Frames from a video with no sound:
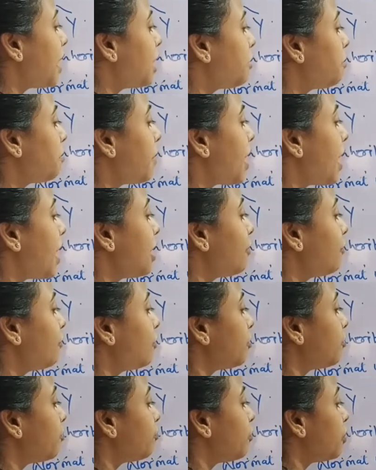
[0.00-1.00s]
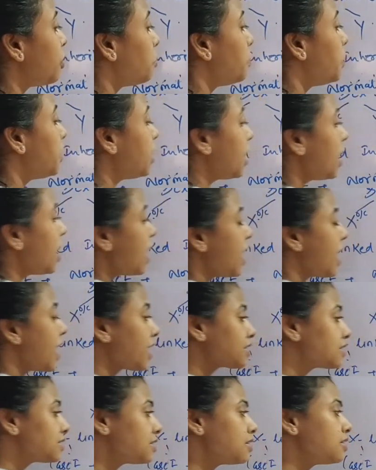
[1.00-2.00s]
blind man will be
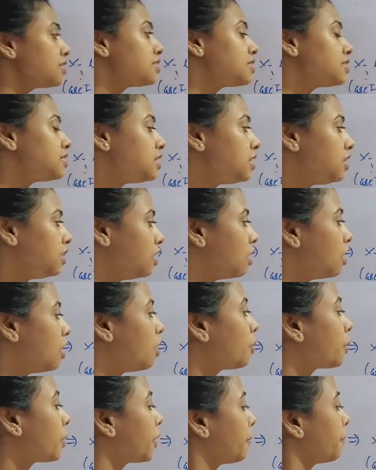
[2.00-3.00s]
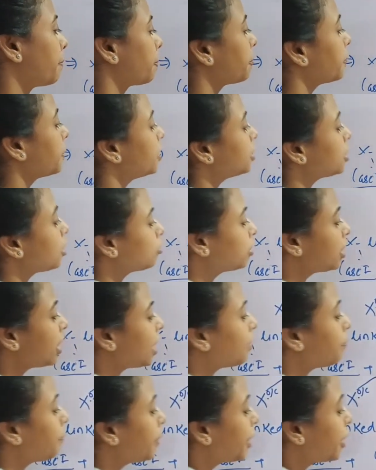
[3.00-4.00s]
XC. Okay, now they
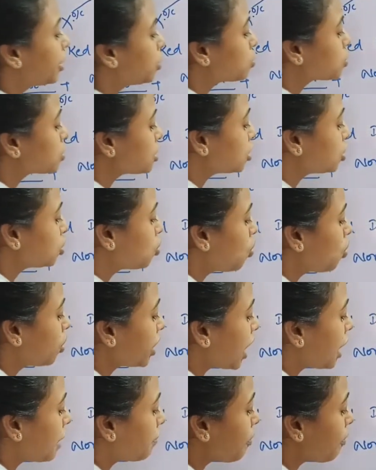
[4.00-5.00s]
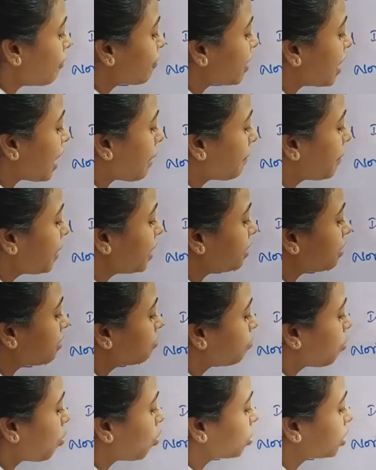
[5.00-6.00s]
are producing two type of
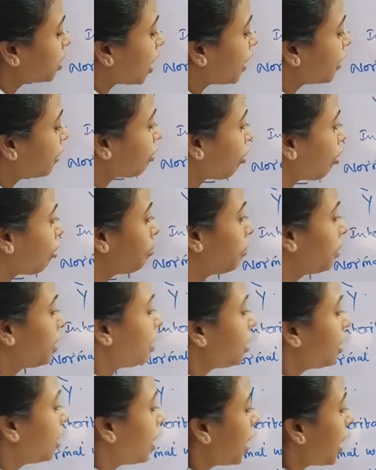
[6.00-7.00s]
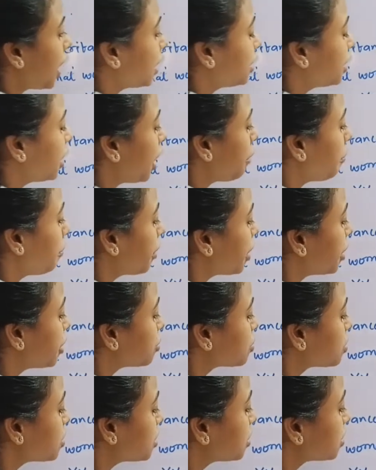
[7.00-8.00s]
gamete, both are normal, and they are
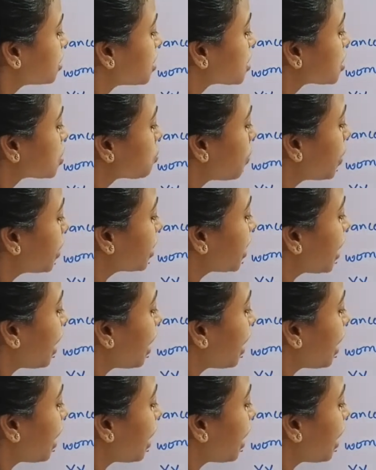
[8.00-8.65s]
producing this one